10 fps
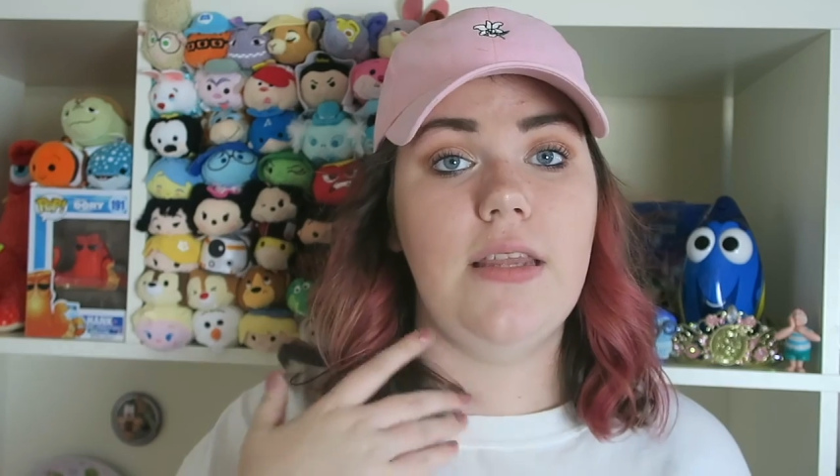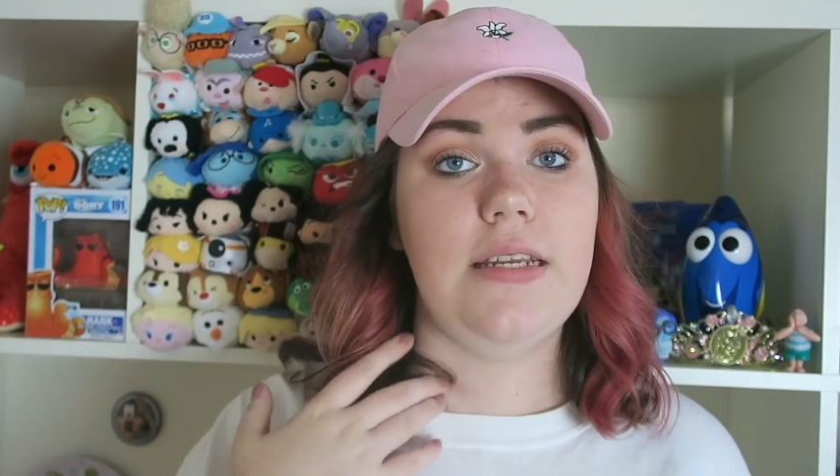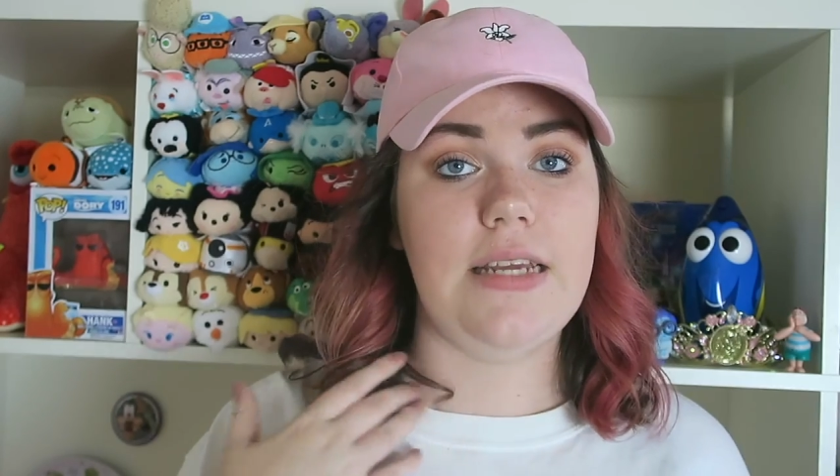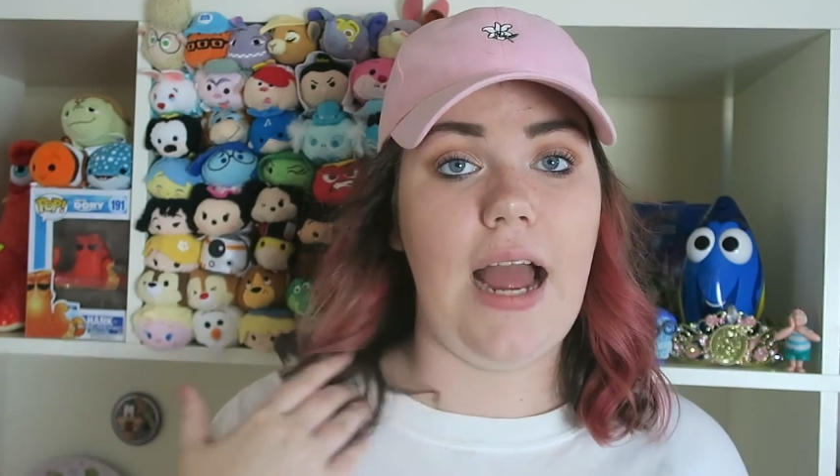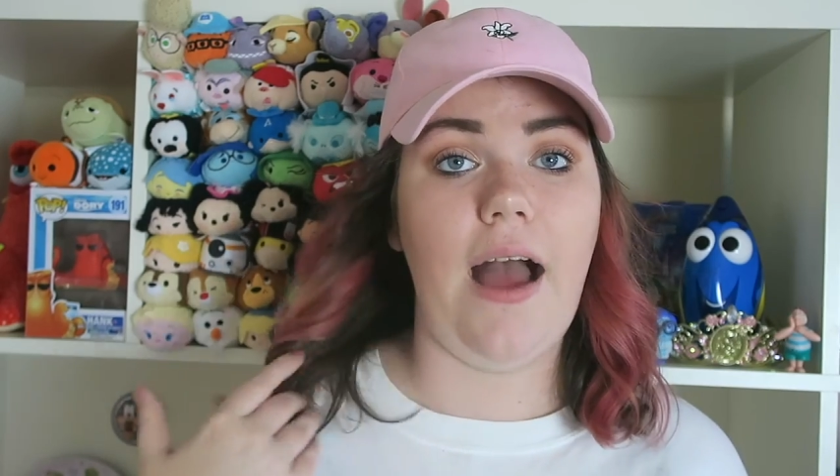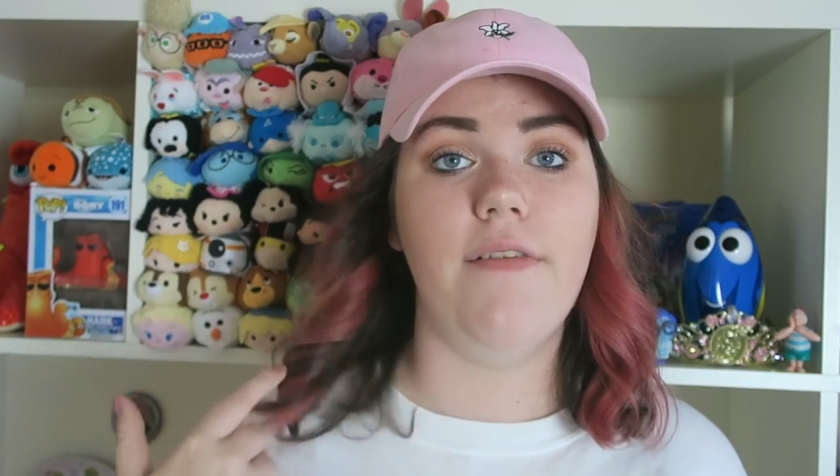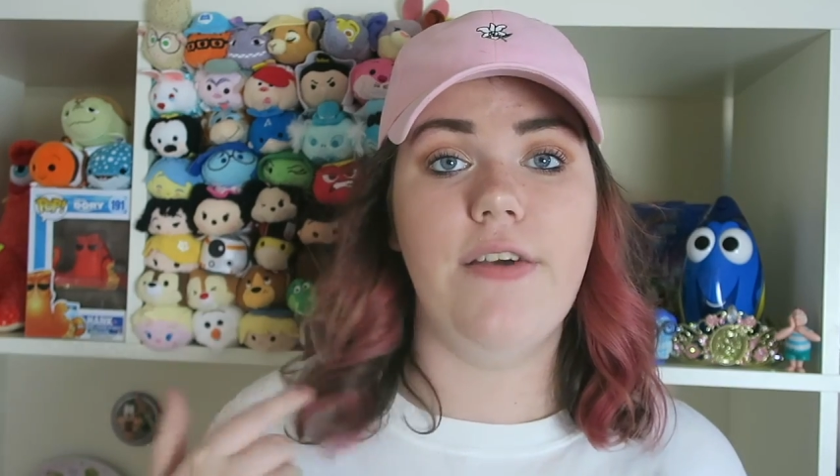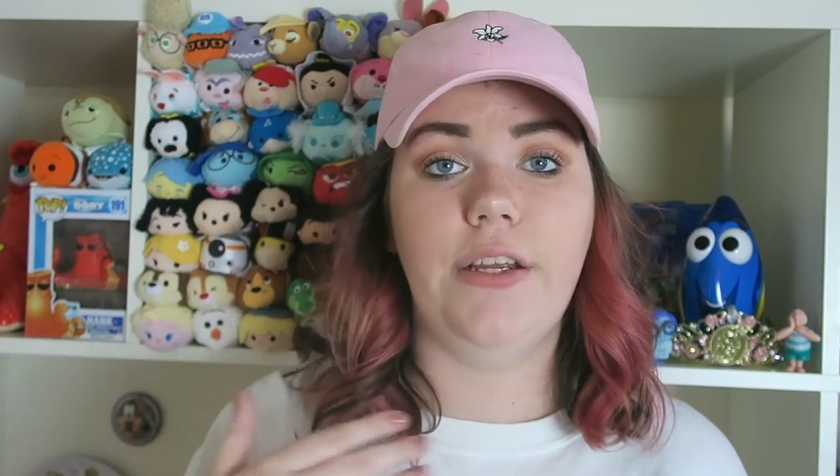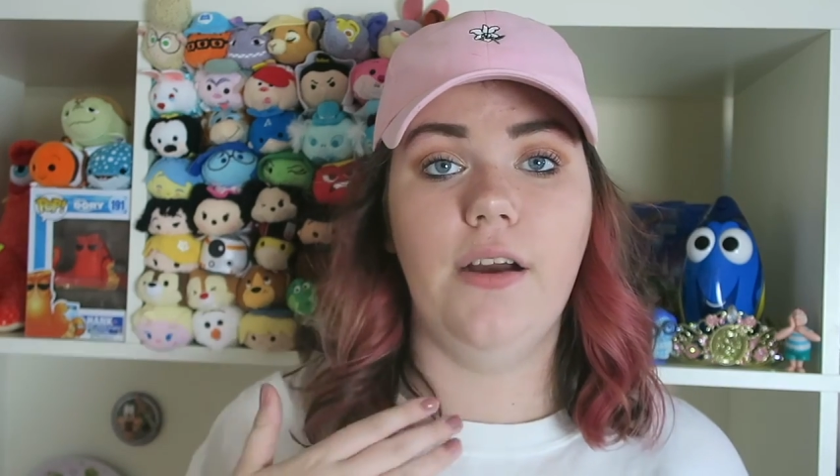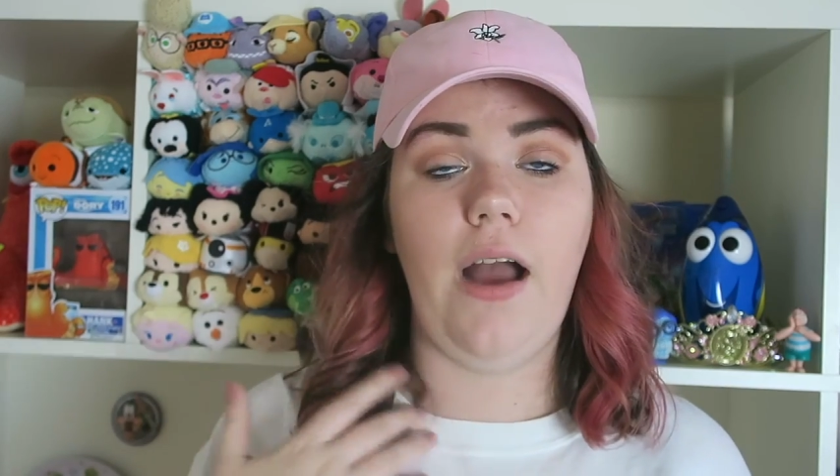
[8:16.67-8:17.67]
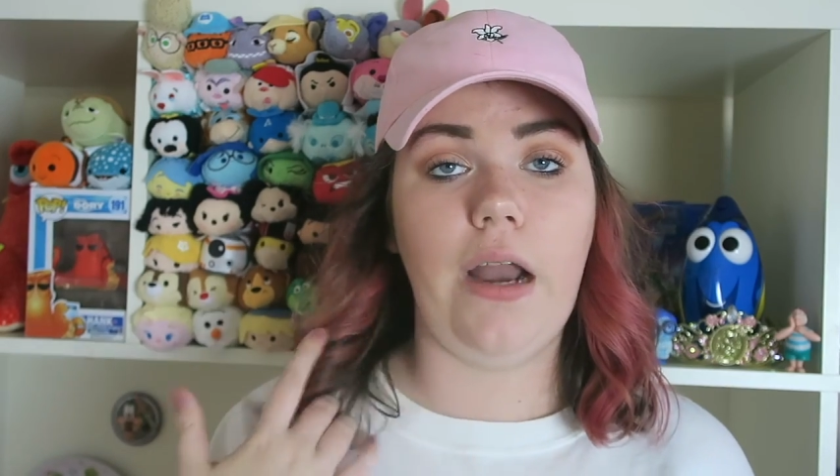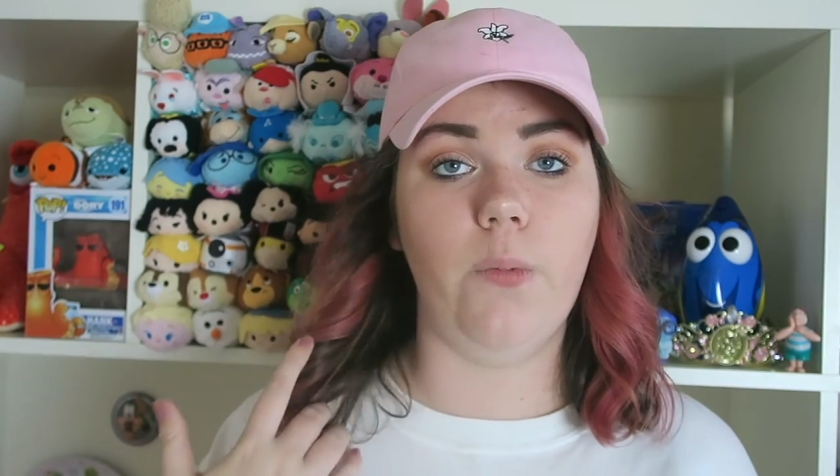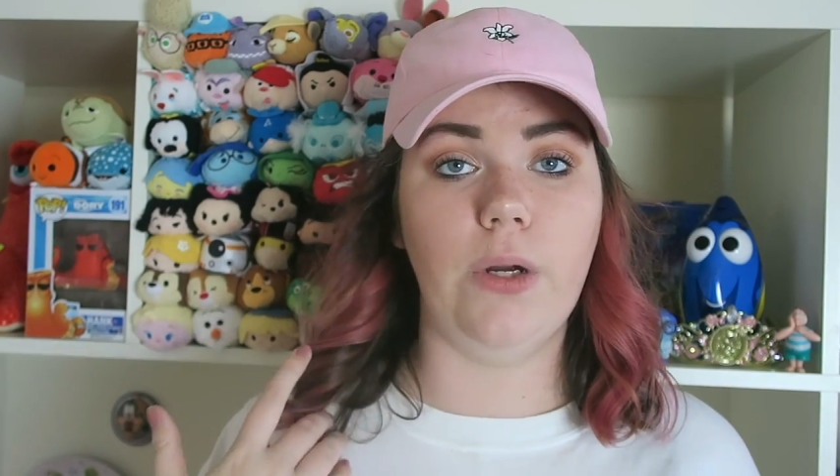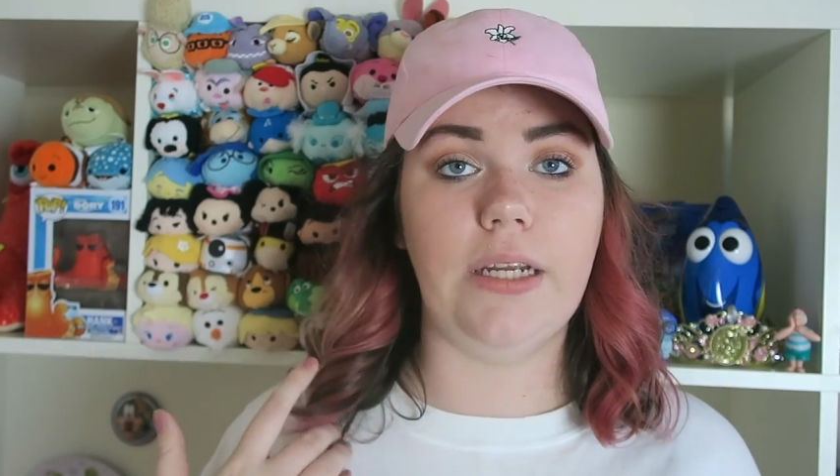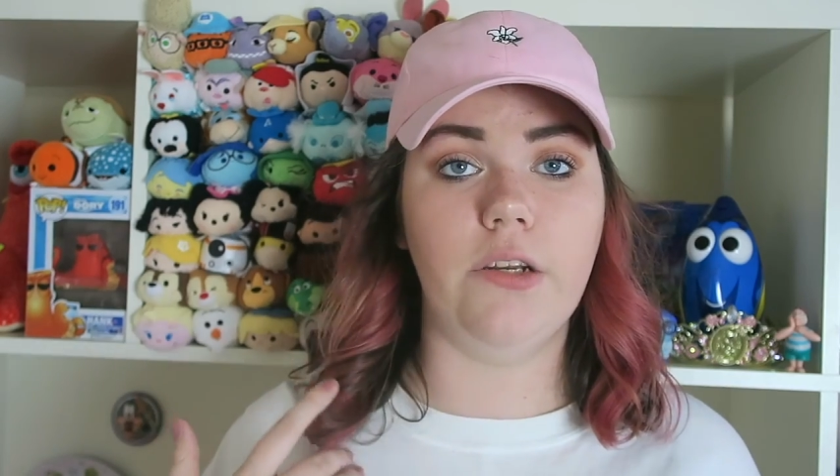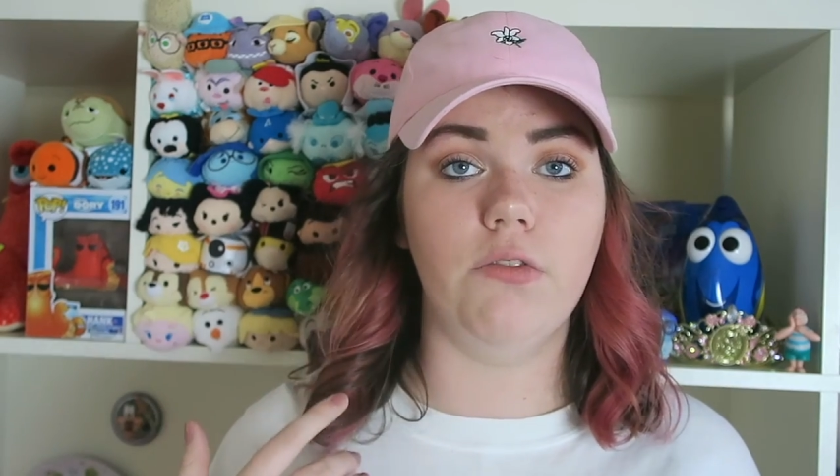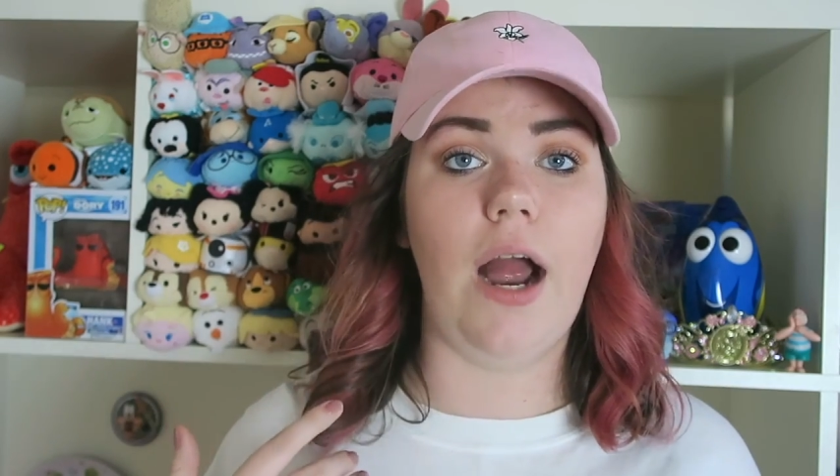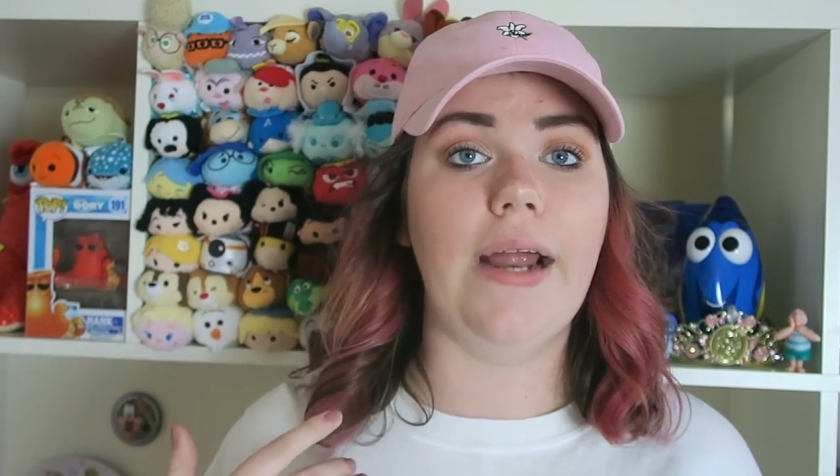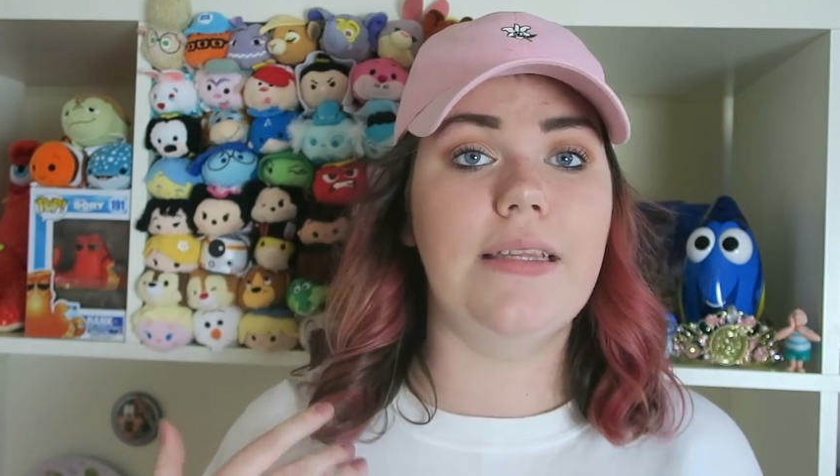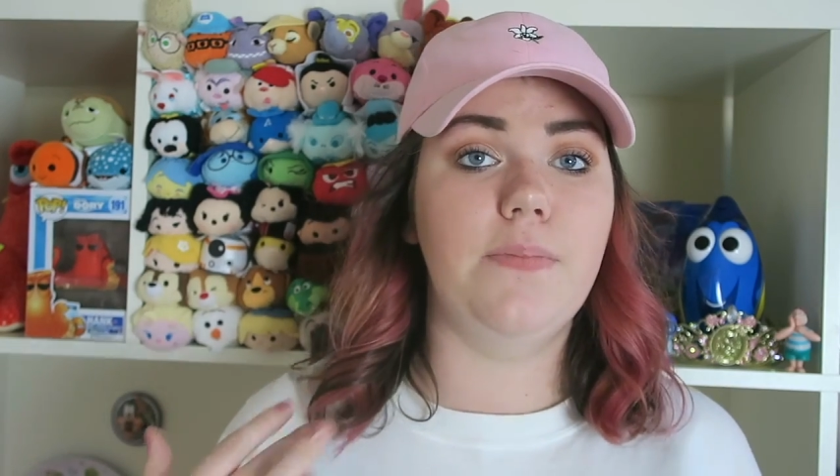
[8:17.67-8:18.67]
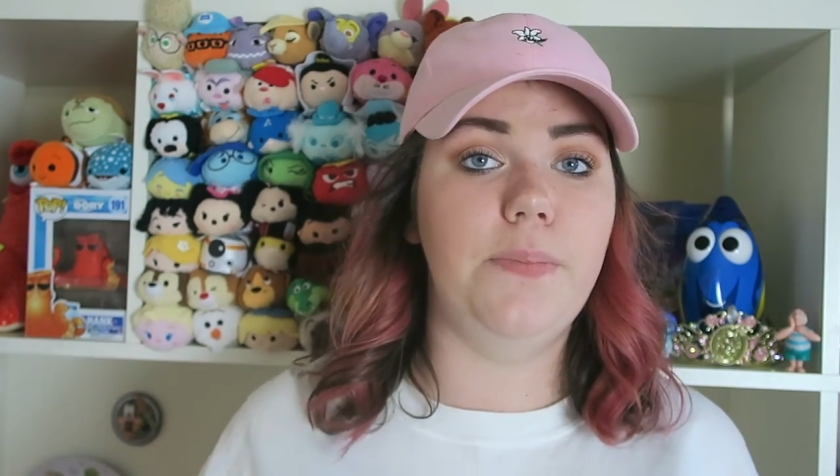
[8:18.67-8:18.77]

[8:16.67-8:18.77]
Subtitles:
then yeah, figure out how to work in rides.